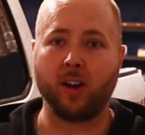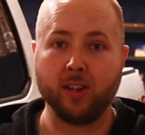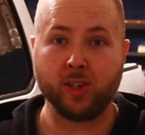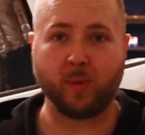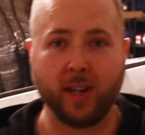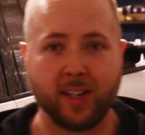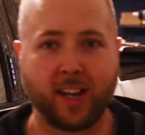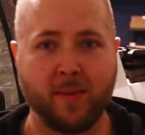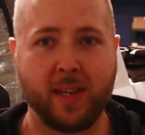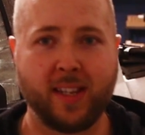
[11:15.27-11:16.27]
all. I just wanted to
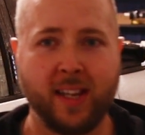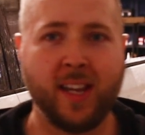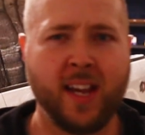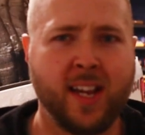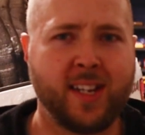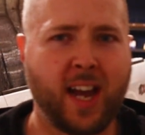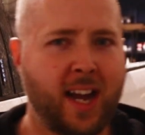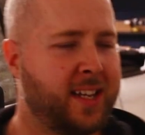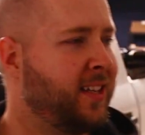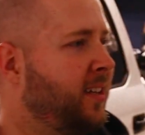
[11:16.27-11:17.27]
come in,
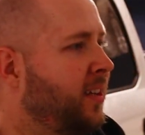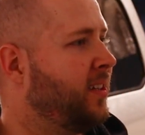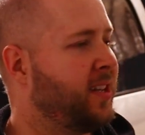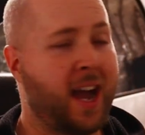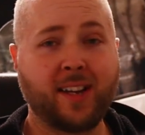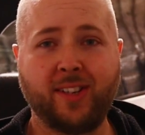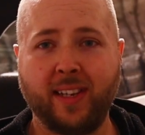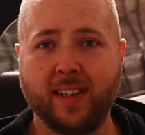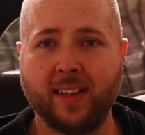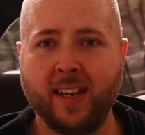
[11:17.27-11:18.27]
talk to
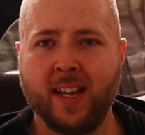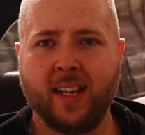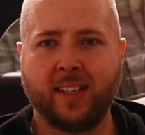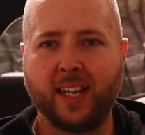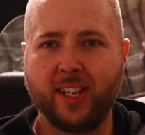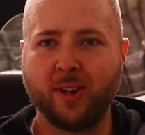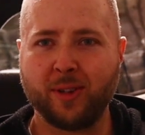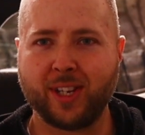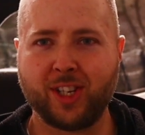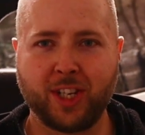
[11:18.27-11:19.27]
you, let you know
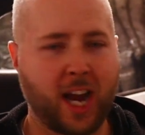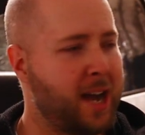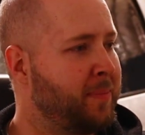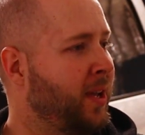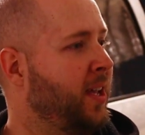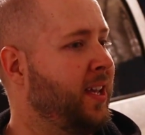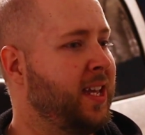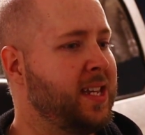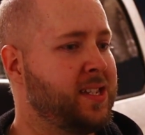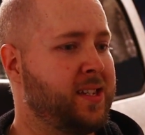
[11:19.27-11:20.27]
the shop
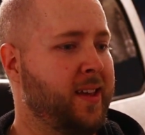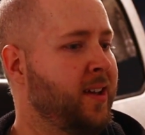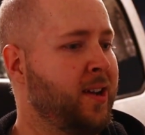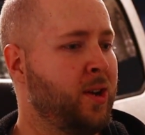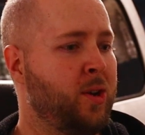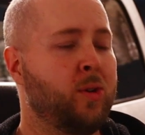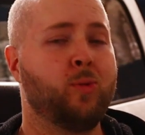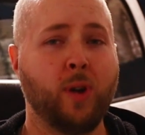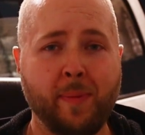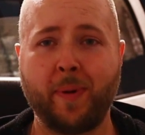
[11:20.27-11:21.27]
is
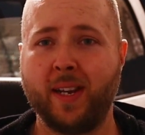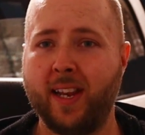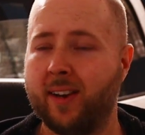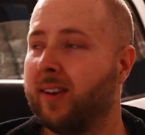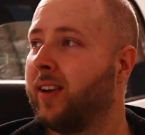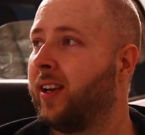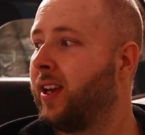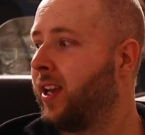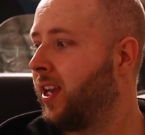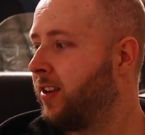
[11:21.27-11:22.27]
ripping here
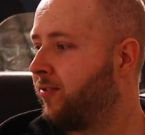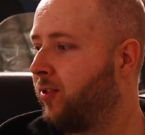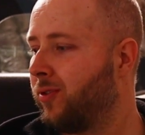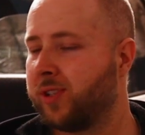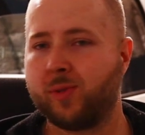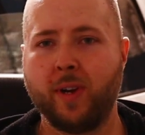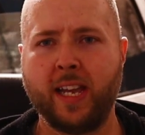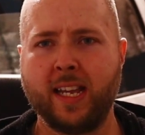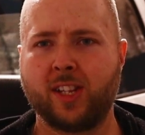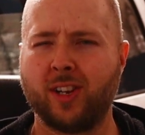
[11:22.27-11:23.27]
in full
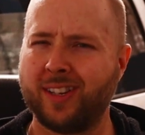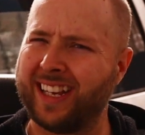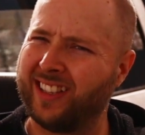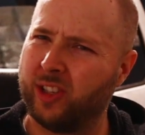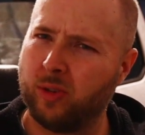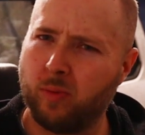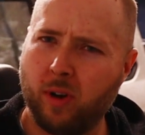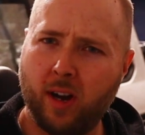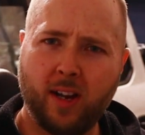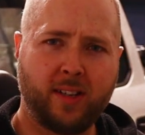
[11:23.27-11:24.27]
swing. It's going to take a little
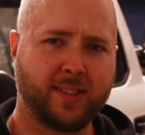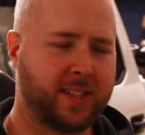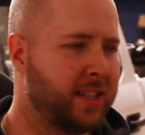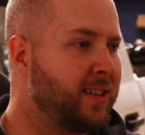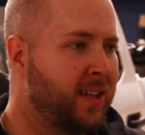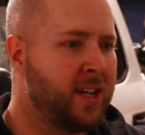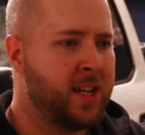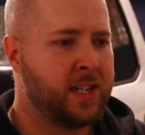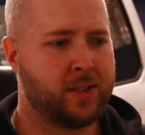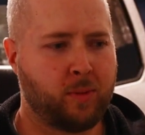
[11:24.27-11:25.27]
while to
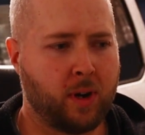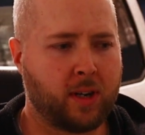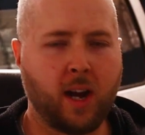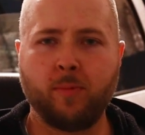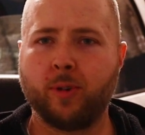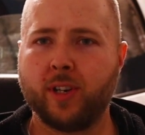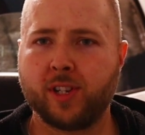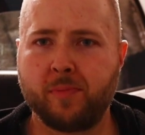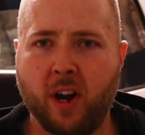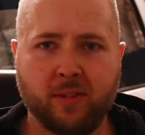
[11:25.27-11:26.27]
work up. We're in a
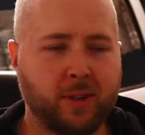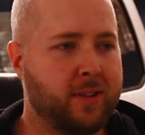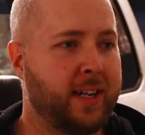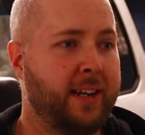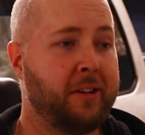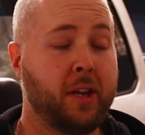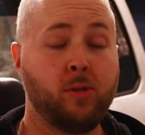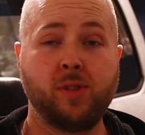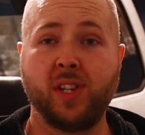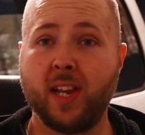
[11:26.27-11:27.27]
small rural area
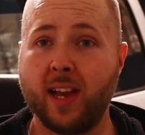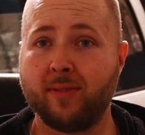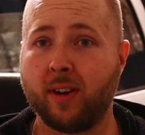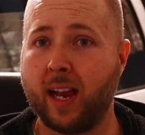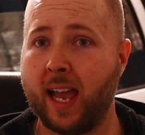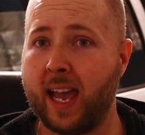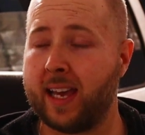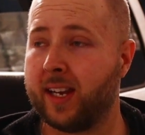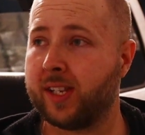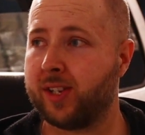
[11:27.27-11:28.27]
who's never
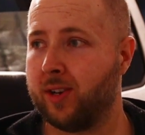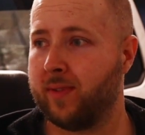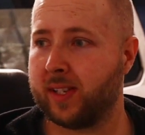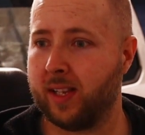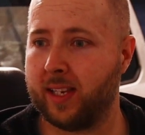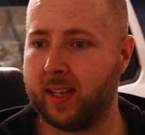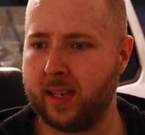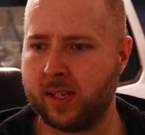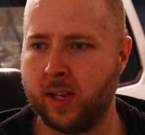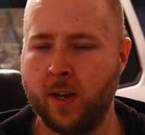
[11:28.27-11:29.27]
had a service like
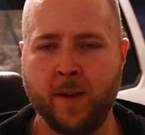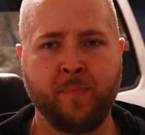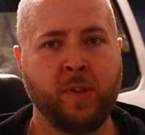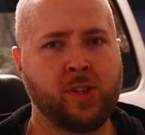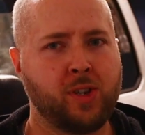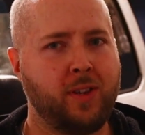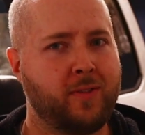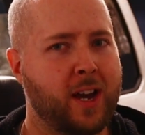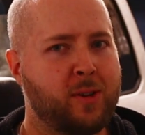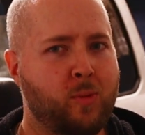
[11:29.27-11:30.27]
this, so
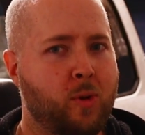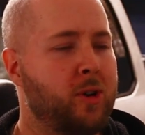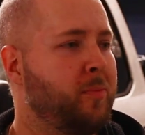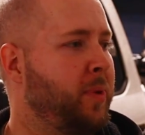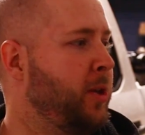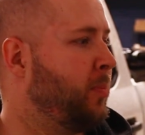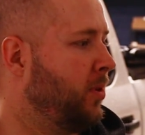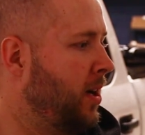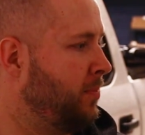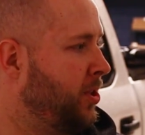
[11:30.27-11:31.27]
you've got to warm
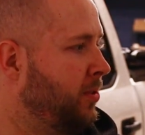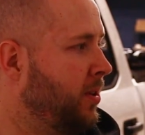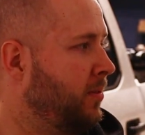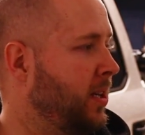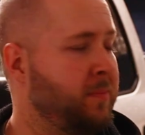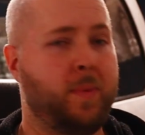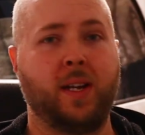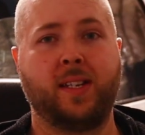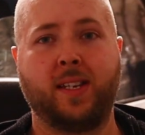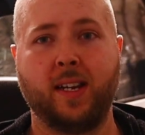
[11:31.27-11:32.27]
people up to it, right?
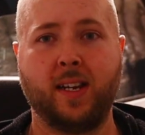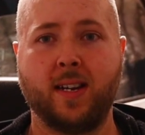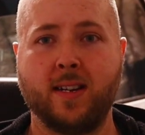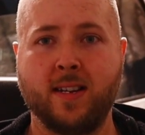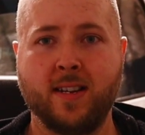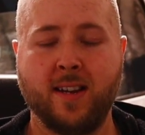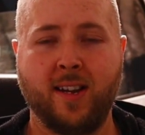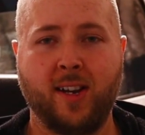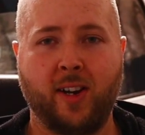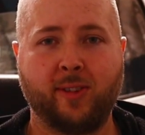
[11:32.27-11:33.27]
But
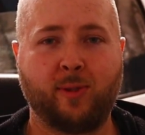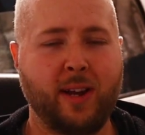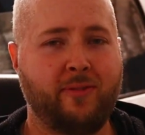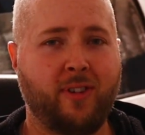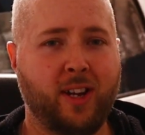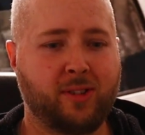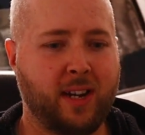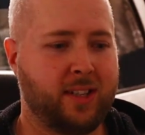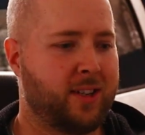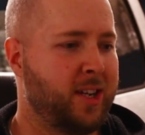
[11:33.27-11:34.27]
great fun,
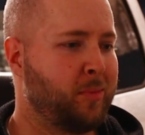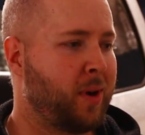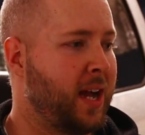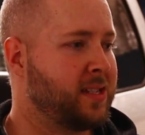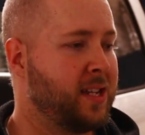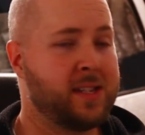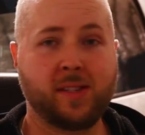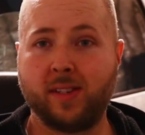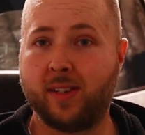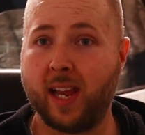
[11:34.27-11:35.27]
great learning
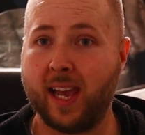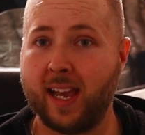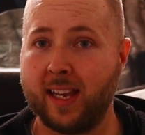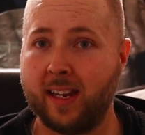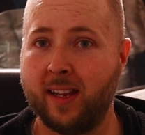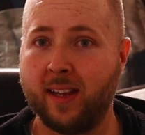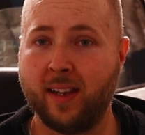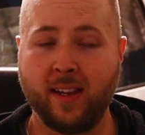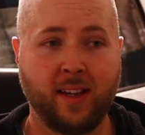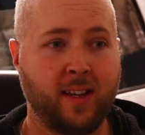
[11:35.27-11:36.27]
process. Dad,
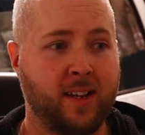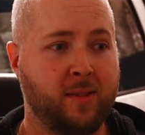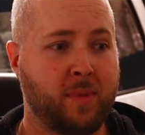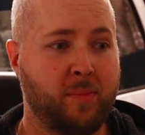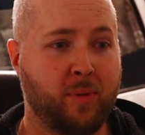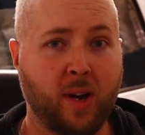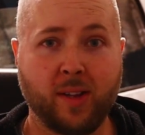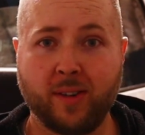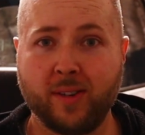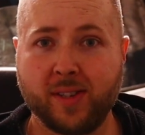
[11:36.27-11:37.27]
my
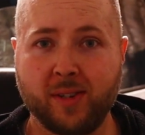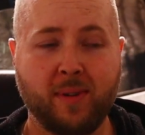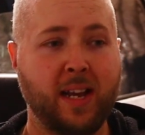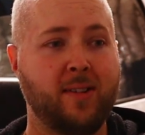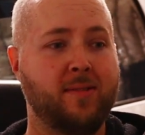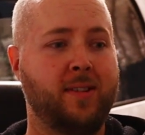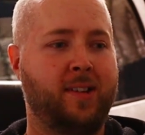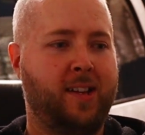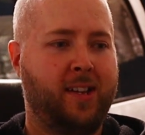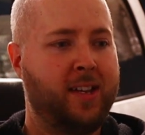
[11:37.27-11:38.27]
brother is around,
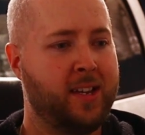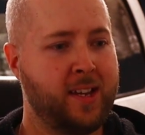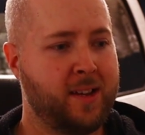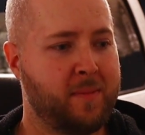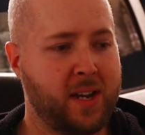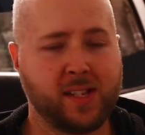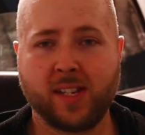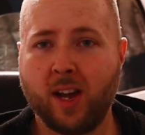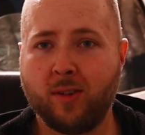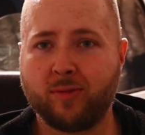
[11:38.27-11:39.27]

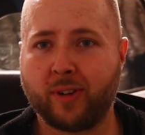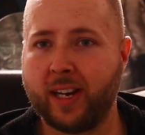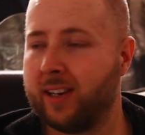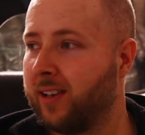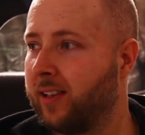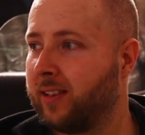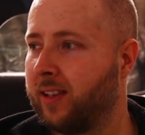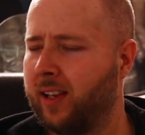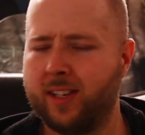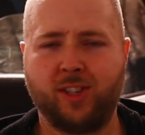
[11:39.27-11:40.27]
myself, we're here.
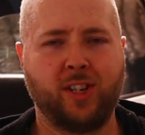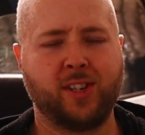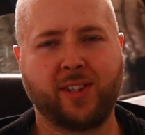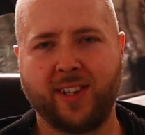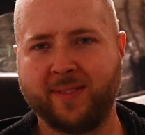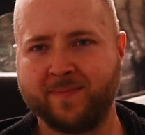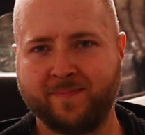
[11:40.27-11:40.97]
It's just